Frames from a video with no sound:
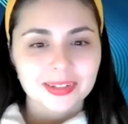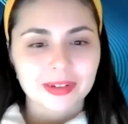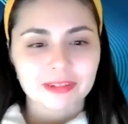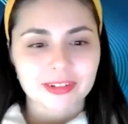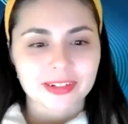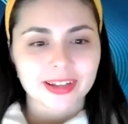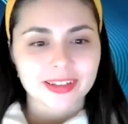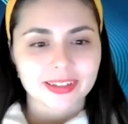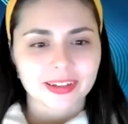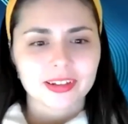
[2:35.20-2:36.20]
really
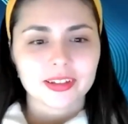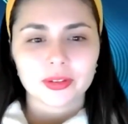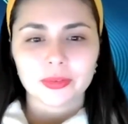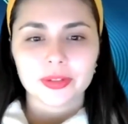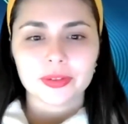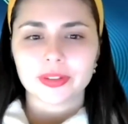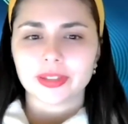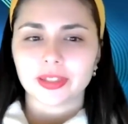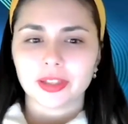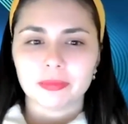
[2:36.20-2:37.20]
fantastic. And it's so interesting
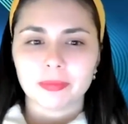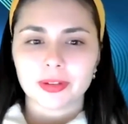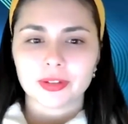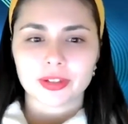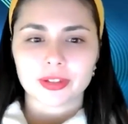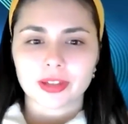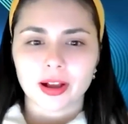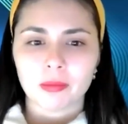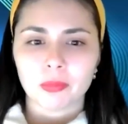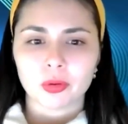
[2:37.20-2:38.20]
that you mentioned
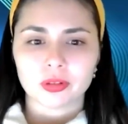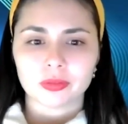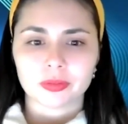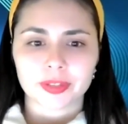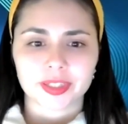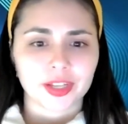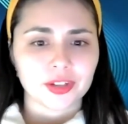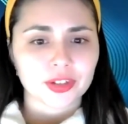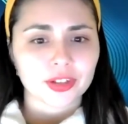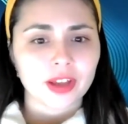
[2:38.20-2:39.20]
uh,
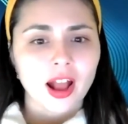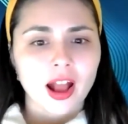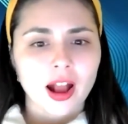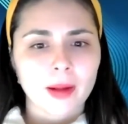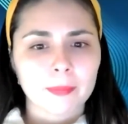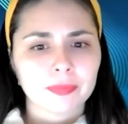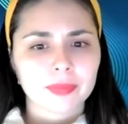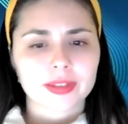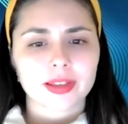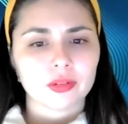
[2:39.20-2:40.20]
modularization um,
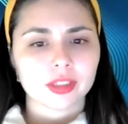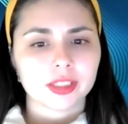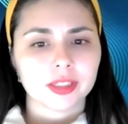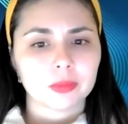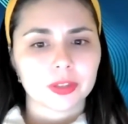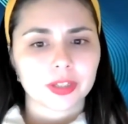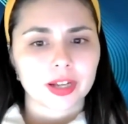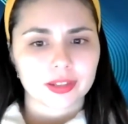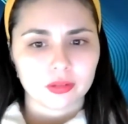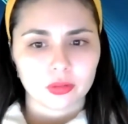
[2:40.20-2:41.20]
because I know Clearwater
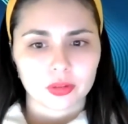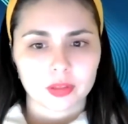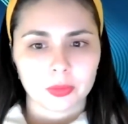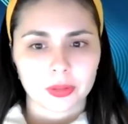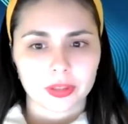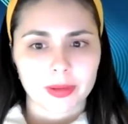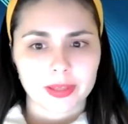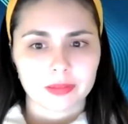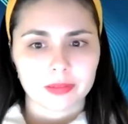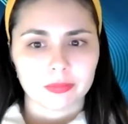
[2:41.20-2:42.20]
has long supported a
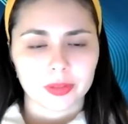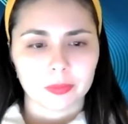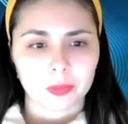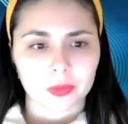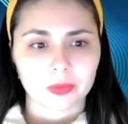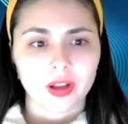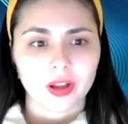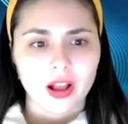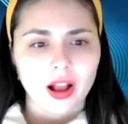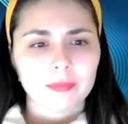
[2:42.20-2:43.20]
best in breed model.
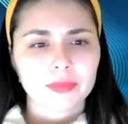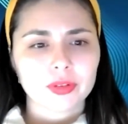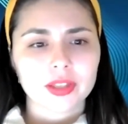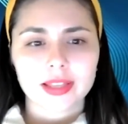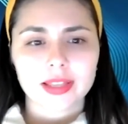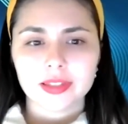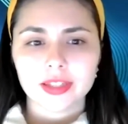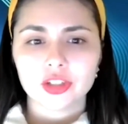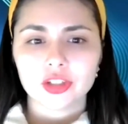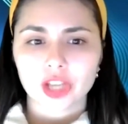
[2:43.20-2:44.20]
Um, so, does anything
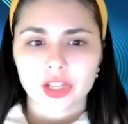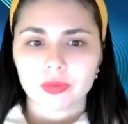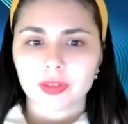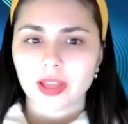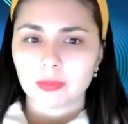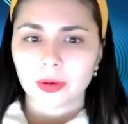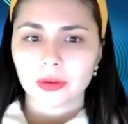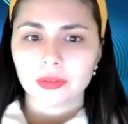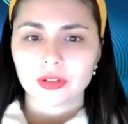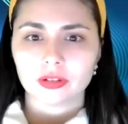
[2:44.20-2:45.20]
change with that
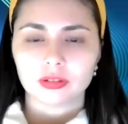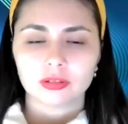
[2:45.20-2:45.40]
approach?